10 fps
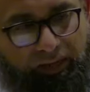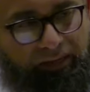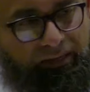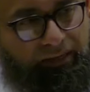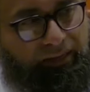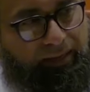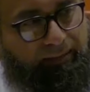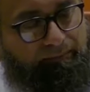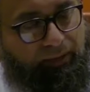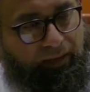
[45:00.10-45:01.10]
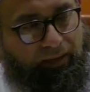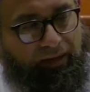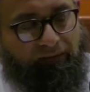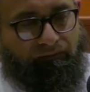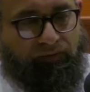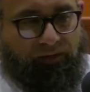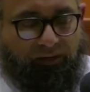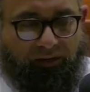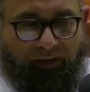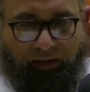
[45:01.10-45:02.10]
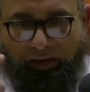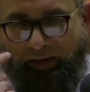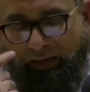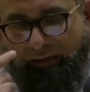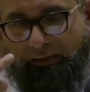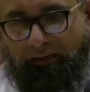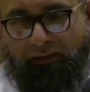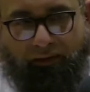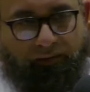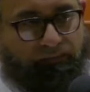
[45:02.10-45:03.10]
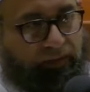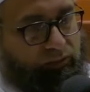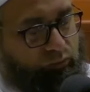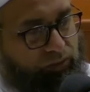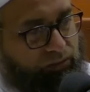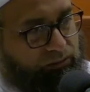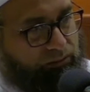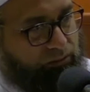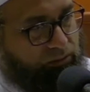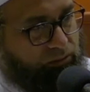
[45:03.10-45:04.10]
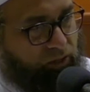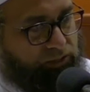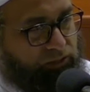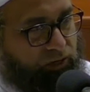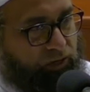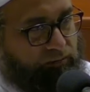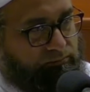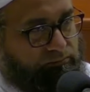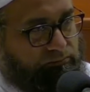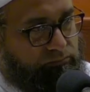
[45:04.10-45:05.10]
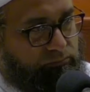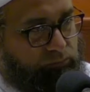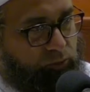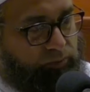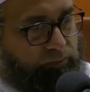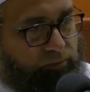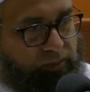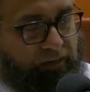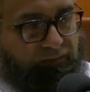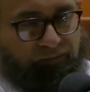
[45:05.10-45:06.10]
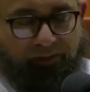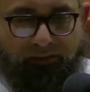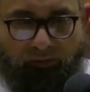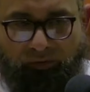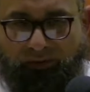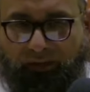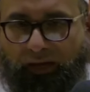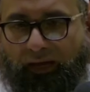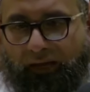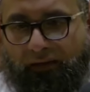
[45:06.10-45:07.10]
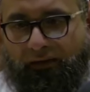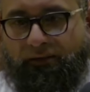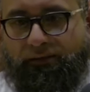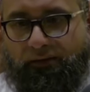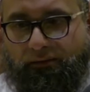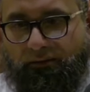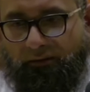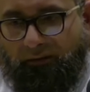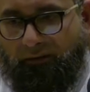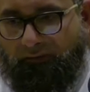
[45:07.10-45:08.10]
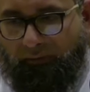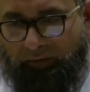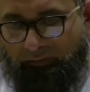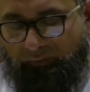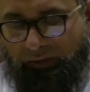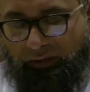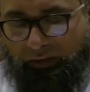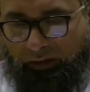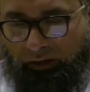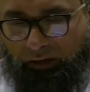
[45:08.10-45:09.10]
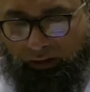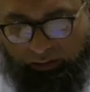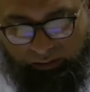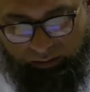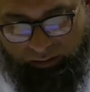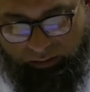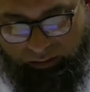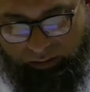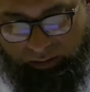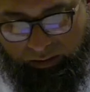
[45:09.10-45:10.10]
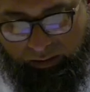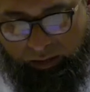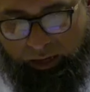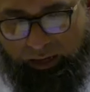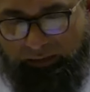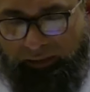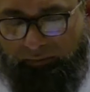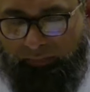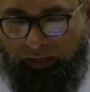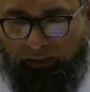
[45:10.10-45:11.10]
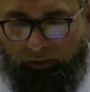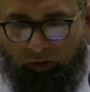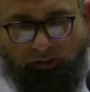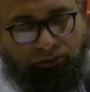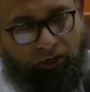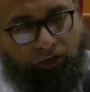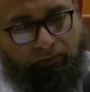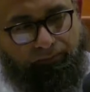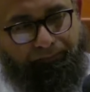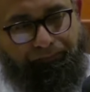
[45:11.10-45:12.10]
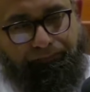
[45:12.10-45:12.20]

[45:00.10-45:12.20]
ayni lamma, and every eye that will cause harm. You know, people get afflicted with the eye, nazar, from every eye that may cause harm.